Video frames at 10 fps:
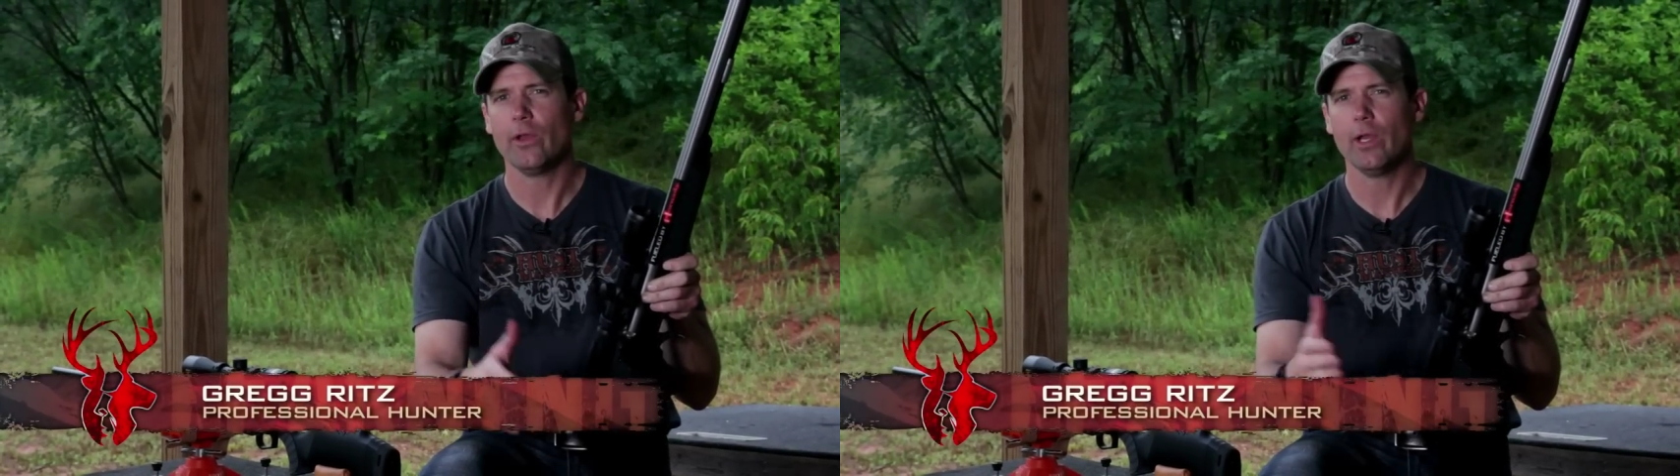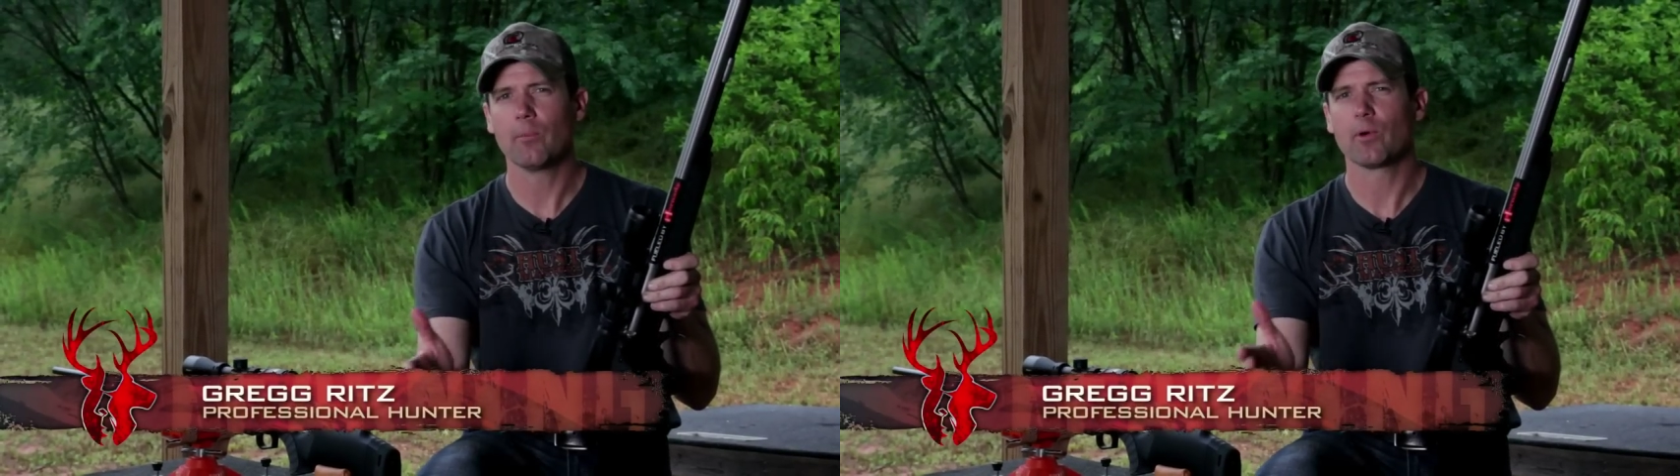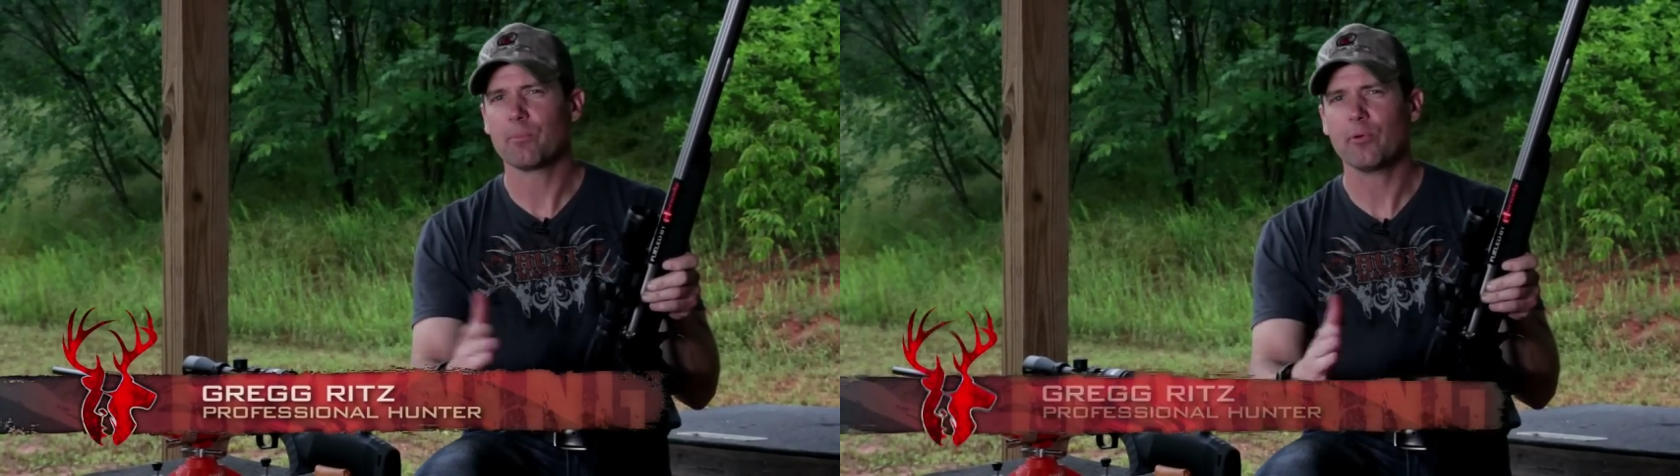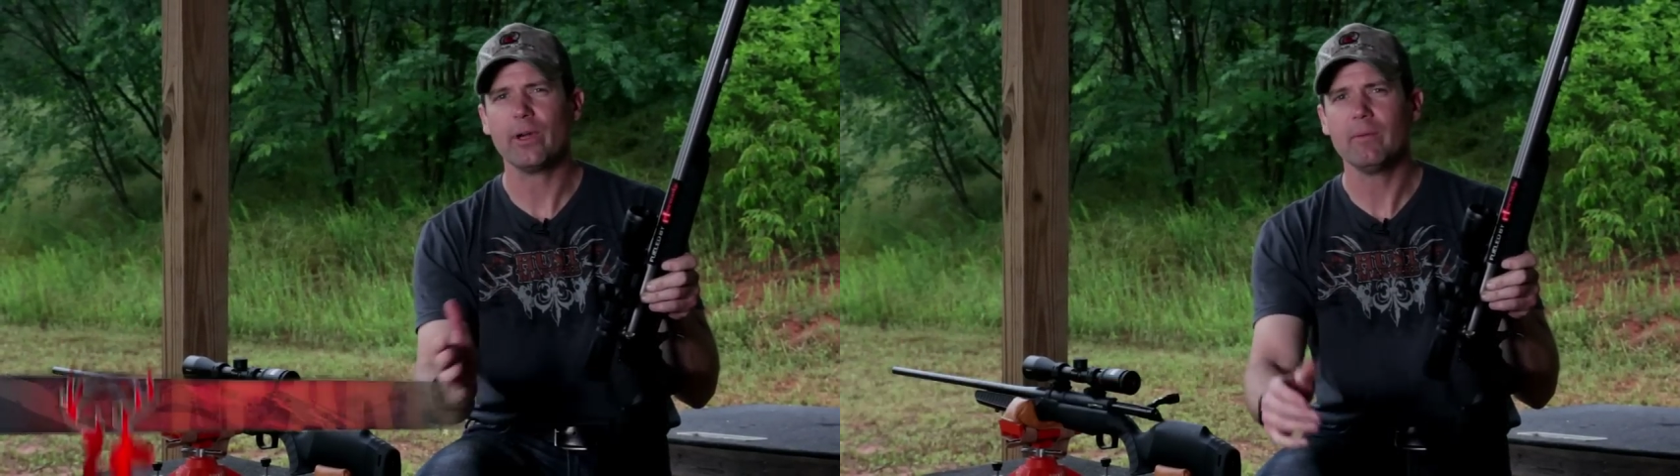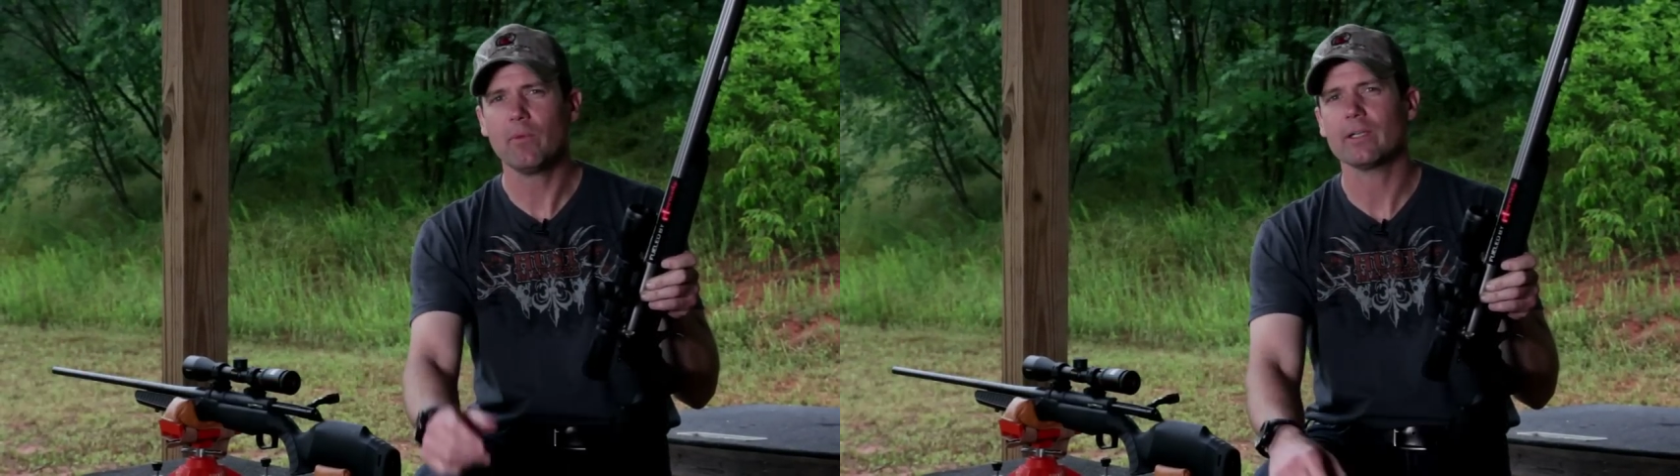numbered
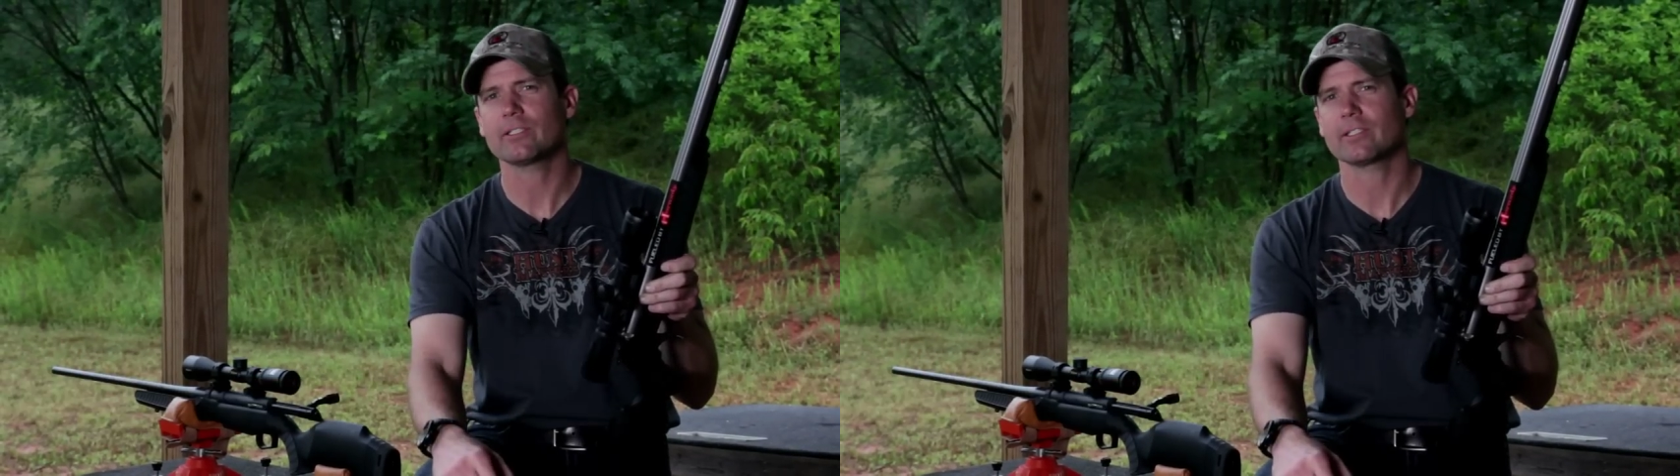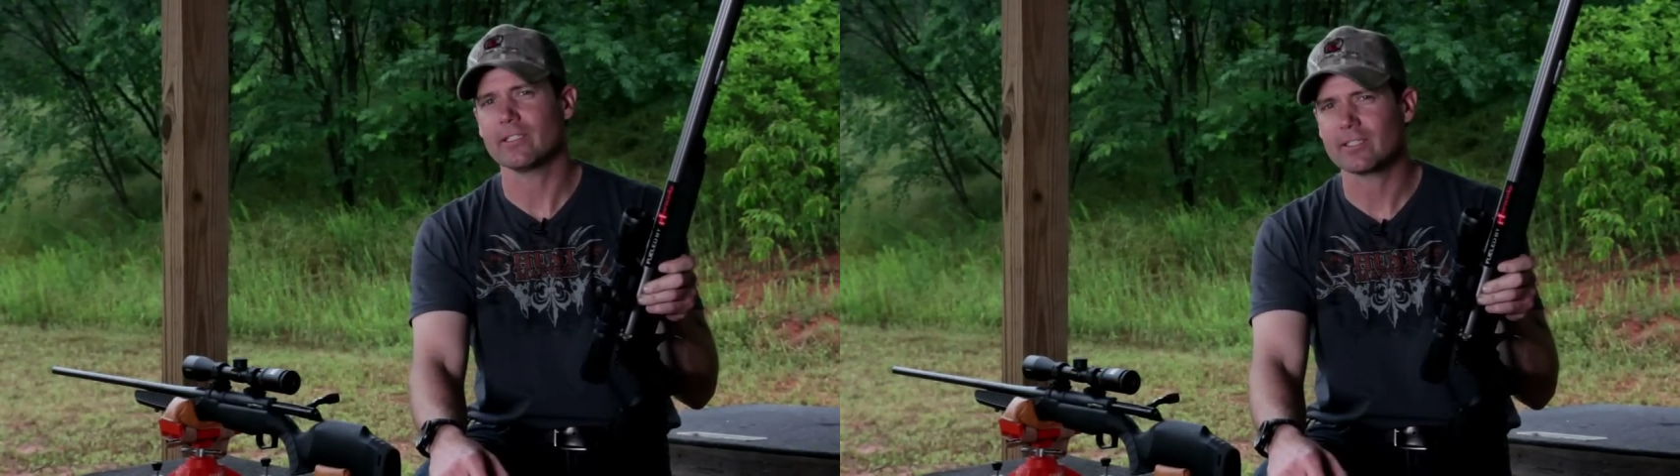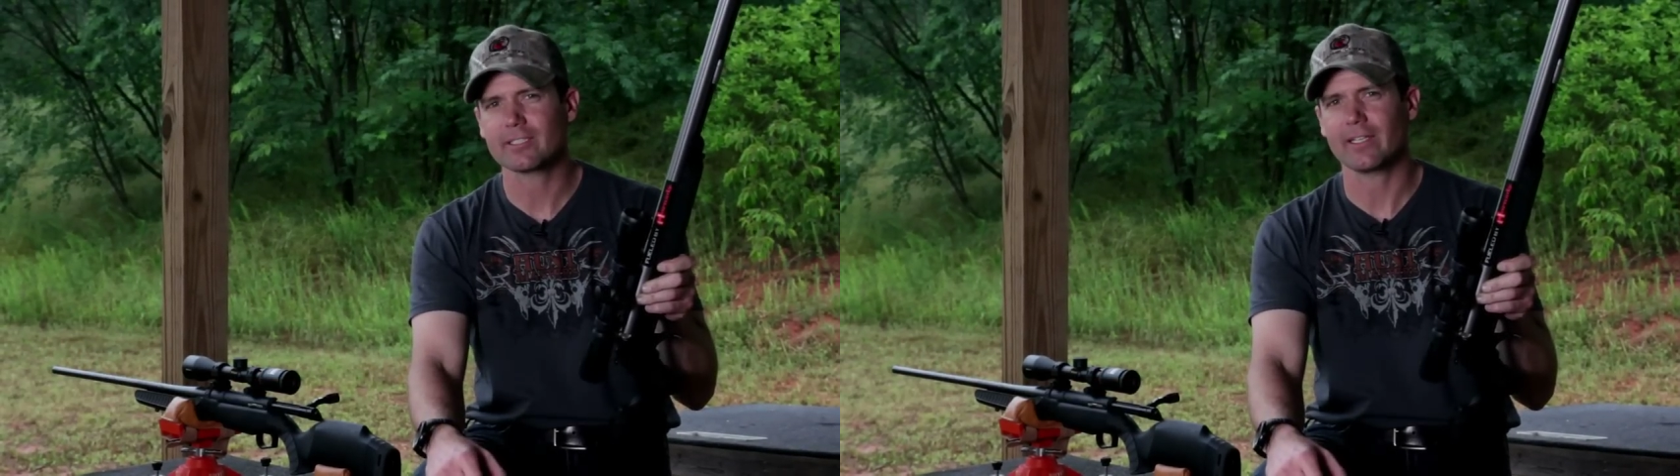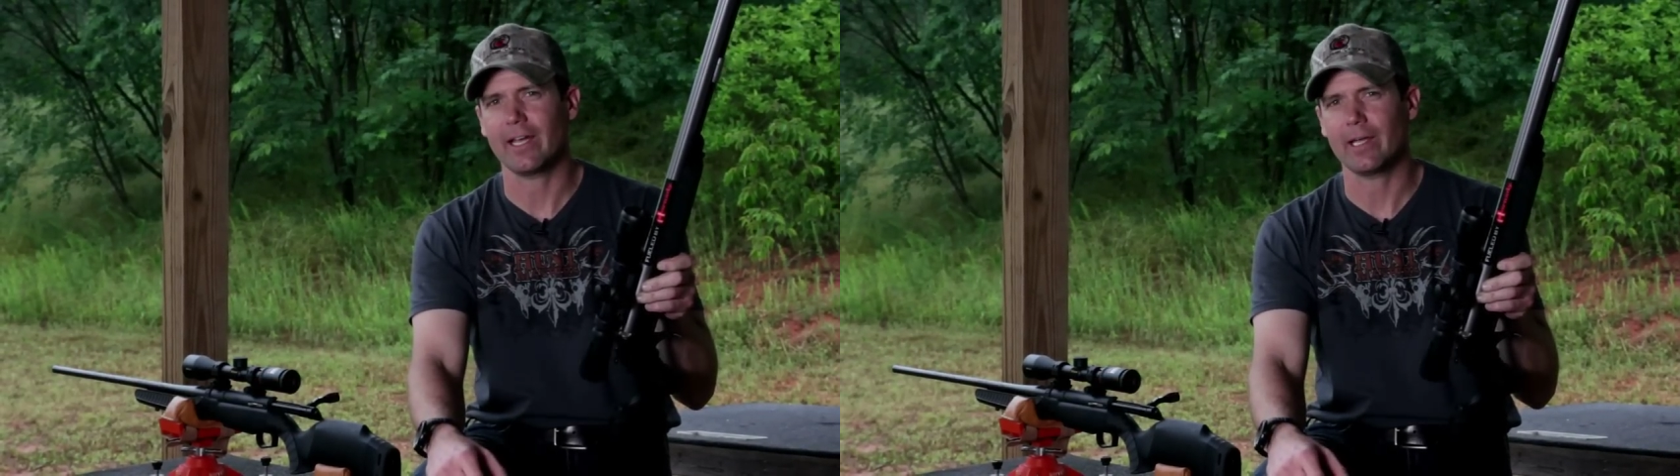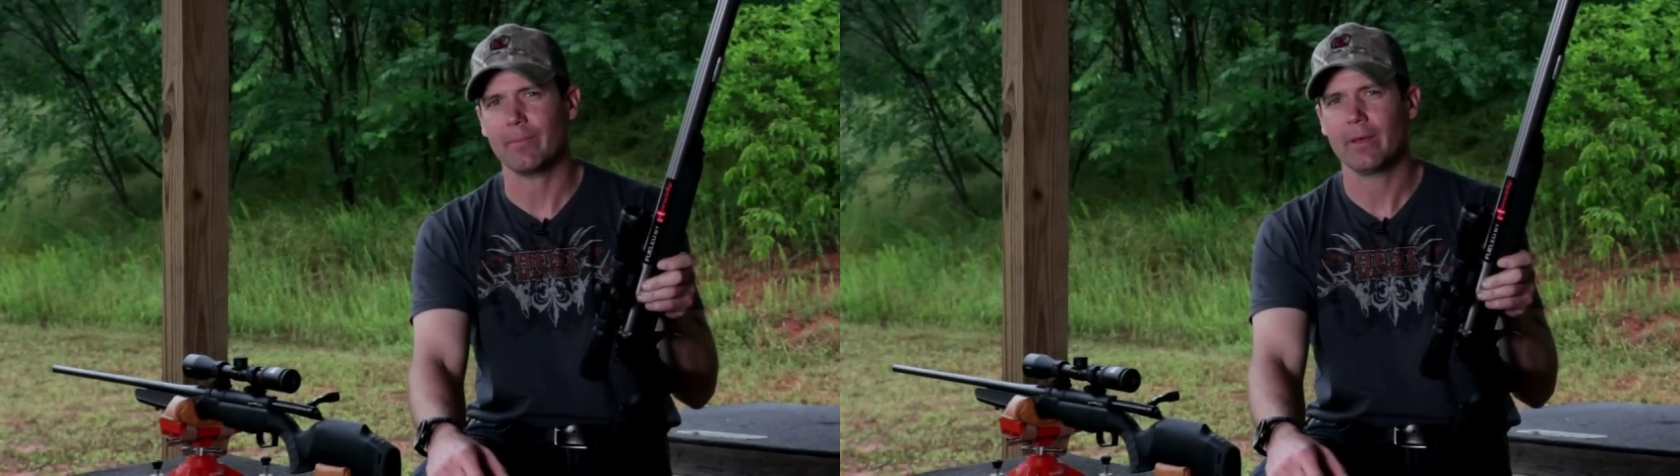pretty much the
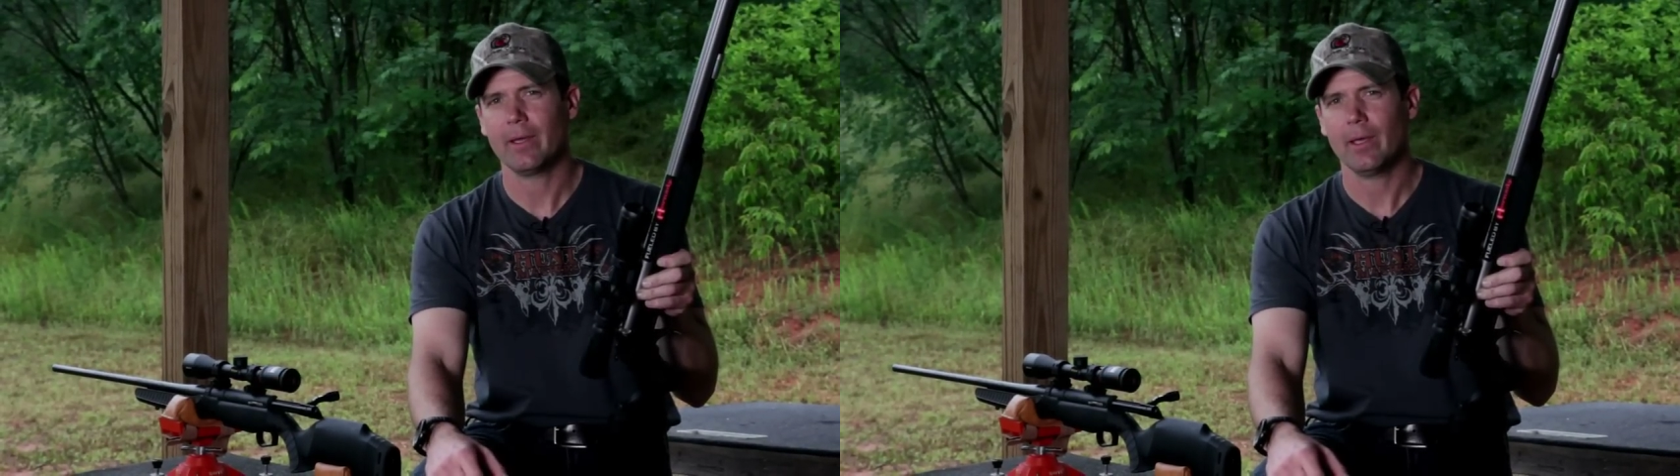same,